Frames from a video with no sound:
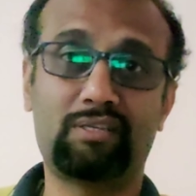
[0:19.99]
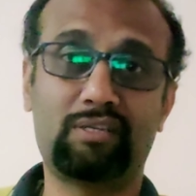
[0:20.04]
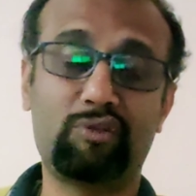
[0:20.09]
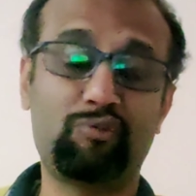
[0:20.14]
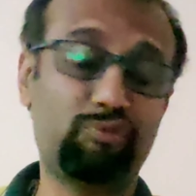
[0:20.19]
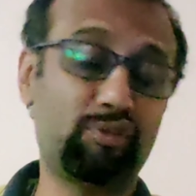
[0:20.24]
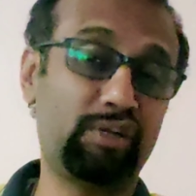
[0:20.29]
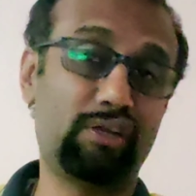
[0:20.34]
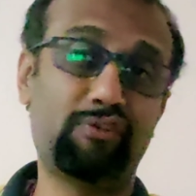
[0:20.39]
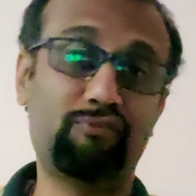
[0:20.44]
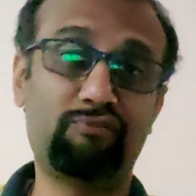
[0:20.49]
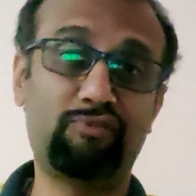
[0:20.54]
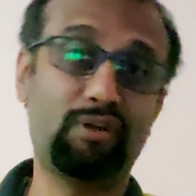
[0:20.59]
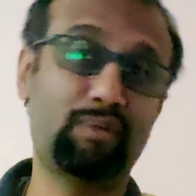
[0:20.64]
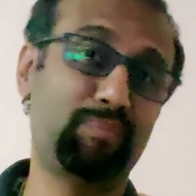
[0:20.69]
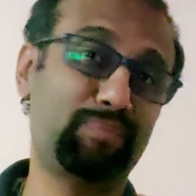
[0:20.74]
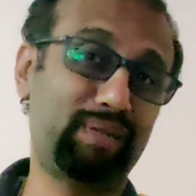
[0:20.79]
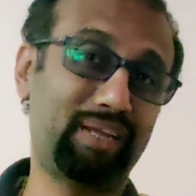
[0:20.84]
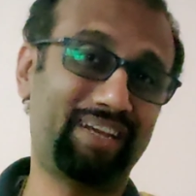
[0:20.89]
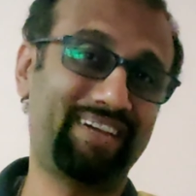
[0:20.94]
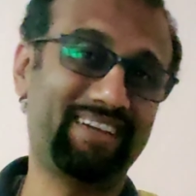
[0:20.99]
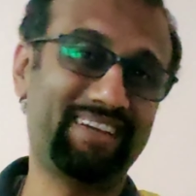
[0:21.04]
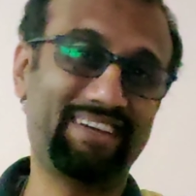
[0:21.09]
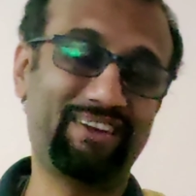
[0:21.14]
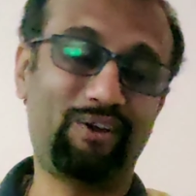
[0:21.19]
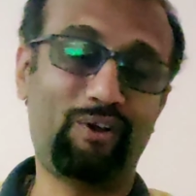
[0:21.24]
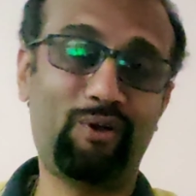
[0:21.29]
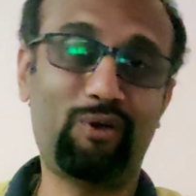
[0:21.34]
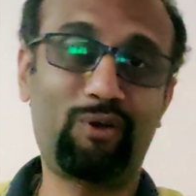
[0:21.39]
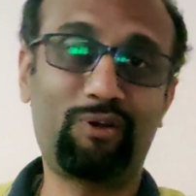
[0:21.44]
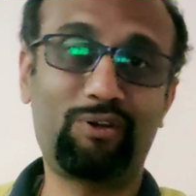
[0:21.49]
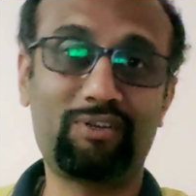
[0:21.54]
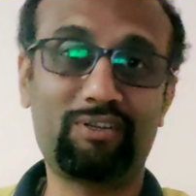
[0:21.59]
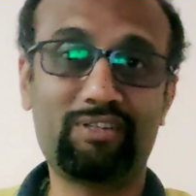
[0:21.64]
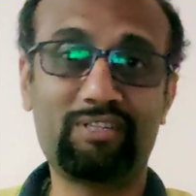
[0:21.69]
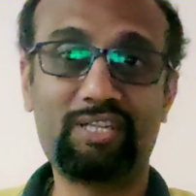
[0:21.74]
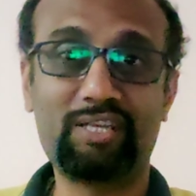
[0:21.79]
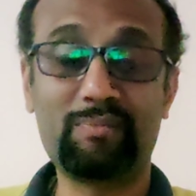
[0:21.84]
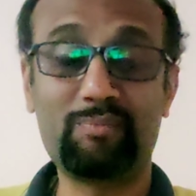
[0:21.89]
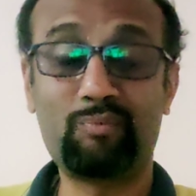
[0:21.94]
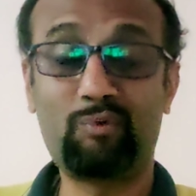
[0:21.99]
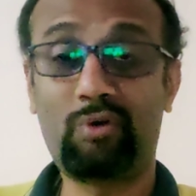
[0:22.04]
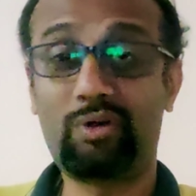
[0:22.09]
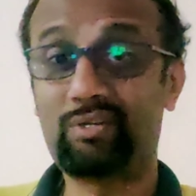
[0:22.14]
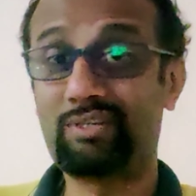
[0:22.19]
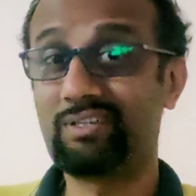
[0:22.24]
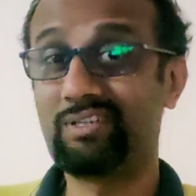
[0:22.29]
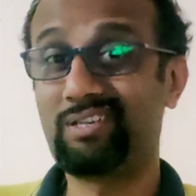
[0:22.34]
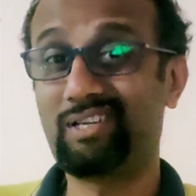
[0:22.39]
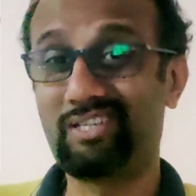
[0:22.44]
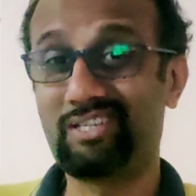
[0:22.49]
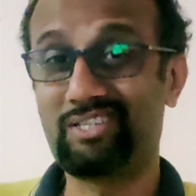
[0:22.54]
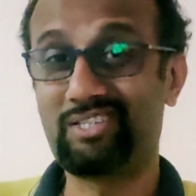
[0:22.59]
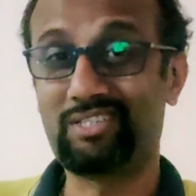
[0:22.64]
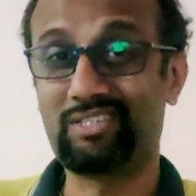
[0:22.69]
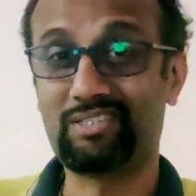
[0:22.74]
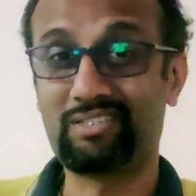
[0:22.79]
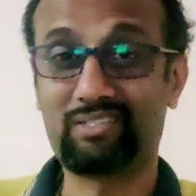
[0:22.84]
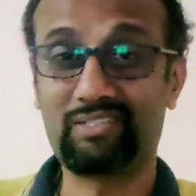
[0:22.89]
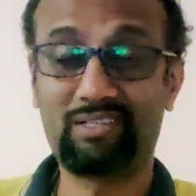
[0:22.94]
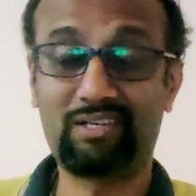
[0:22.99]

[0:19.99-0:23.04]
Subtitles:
nutrient film technique or deep water culture